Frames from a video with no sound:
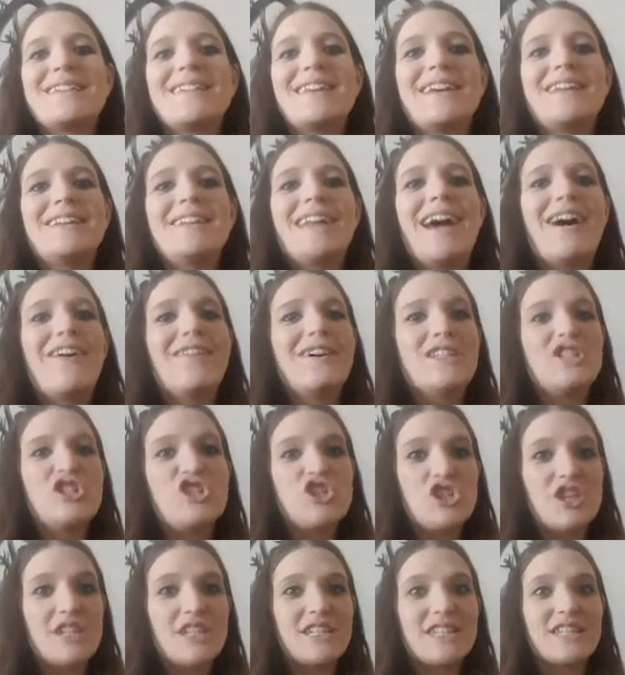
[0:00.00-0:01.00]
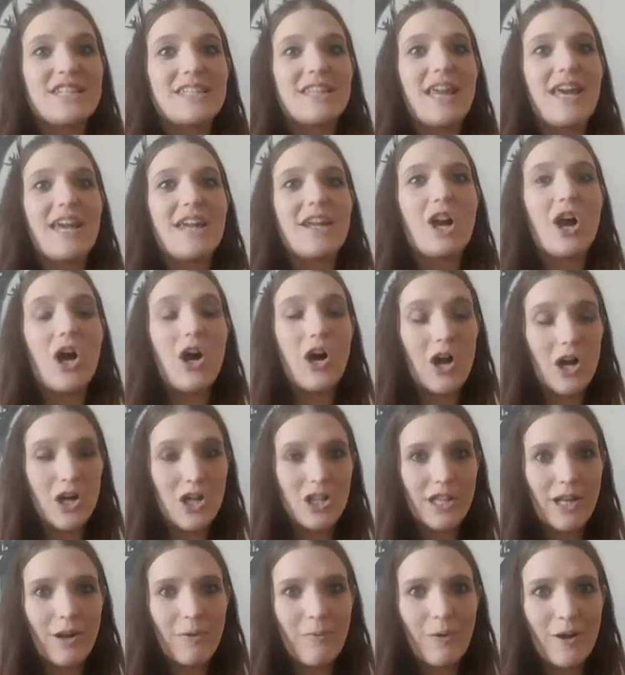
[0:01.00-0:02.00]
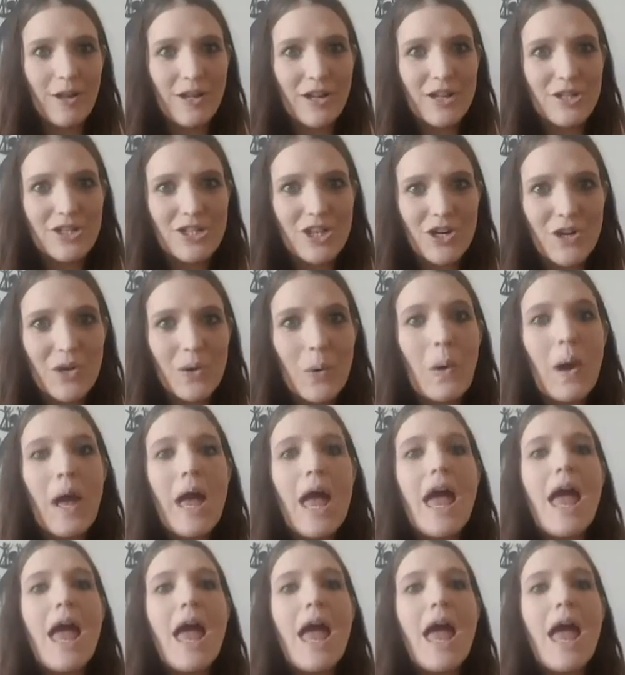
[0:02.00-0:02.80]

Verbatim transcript: And now it's just like all I want to do.